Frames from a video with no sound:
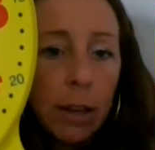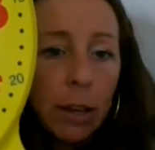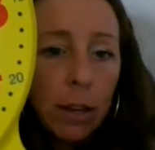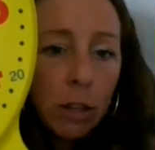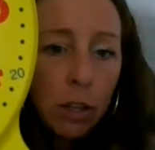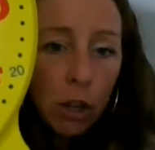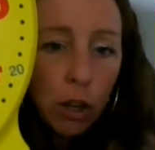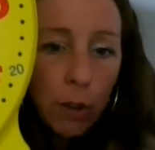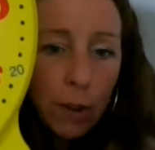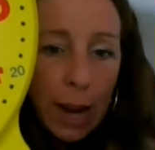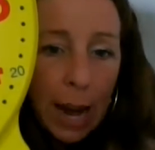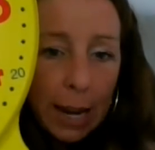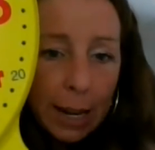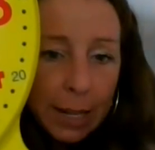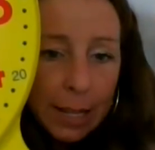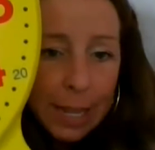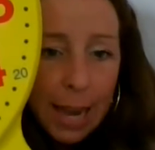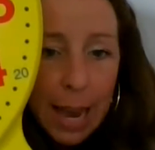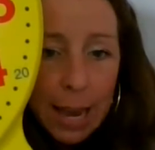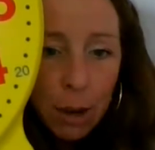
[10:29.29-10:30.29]
So you got
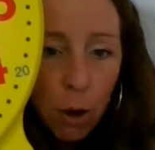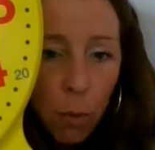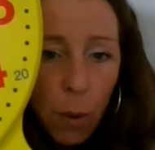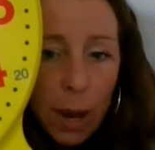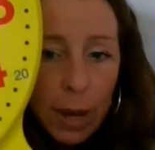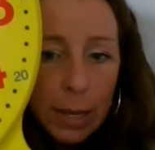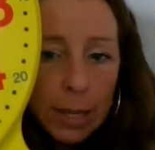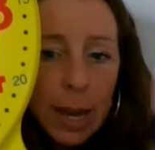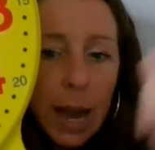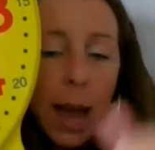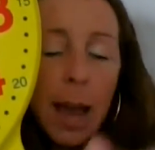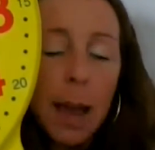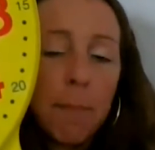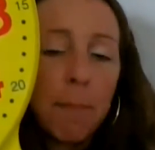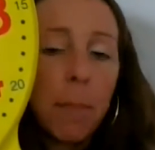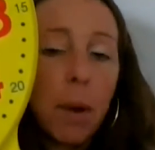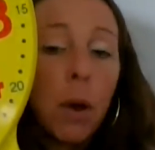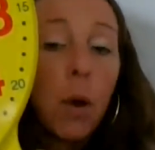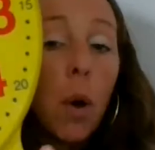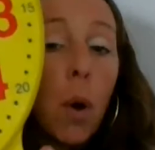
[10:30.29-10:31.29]
to take away
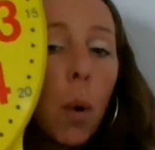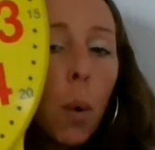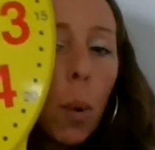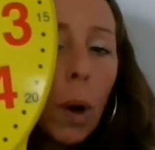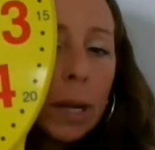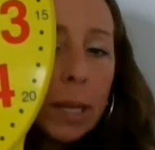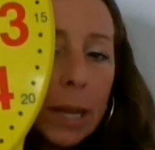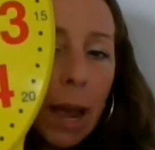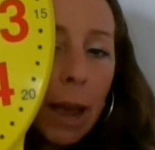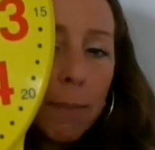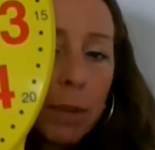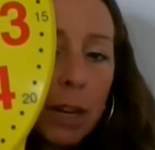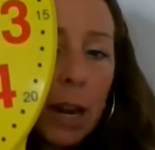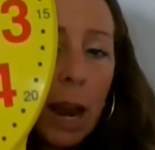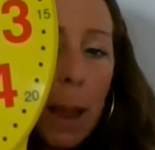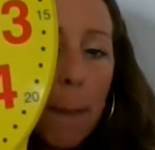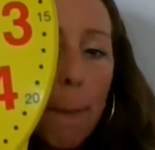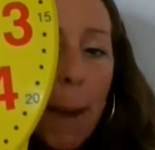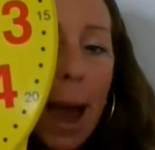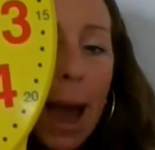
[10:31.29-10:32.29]
time. What time did
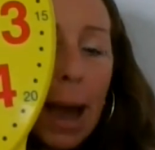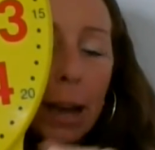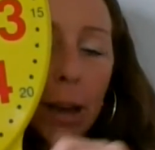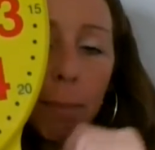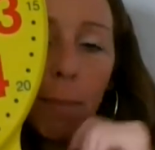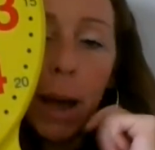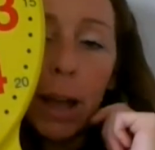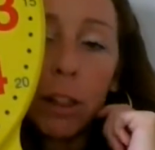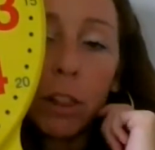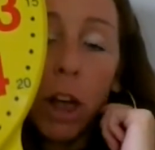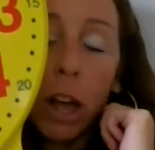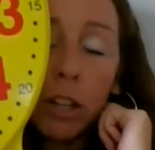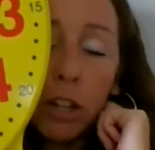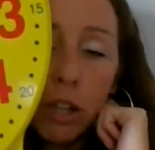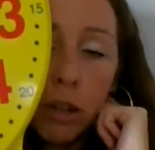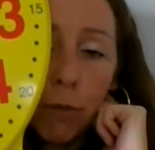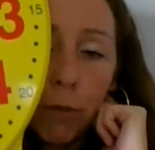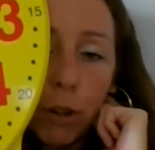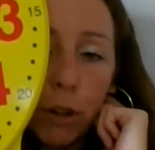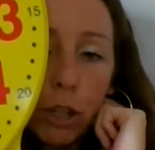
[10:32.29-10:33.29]
I pack my
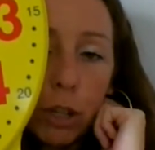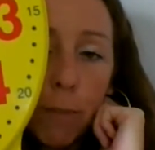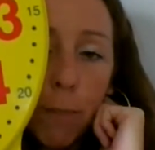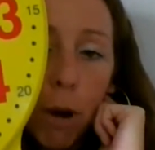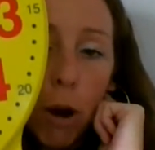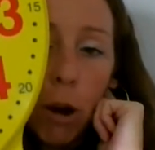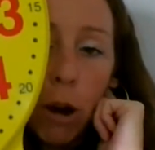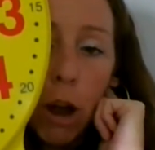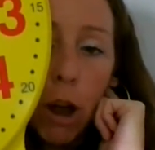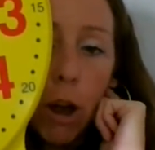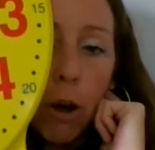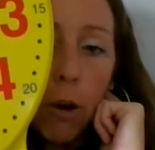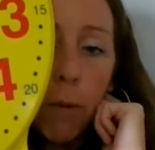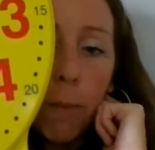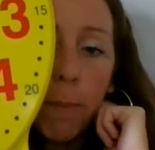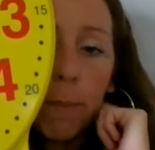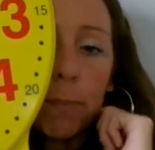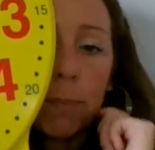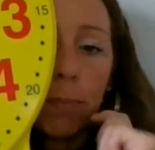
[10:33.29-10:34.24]
lunch for tomorrow?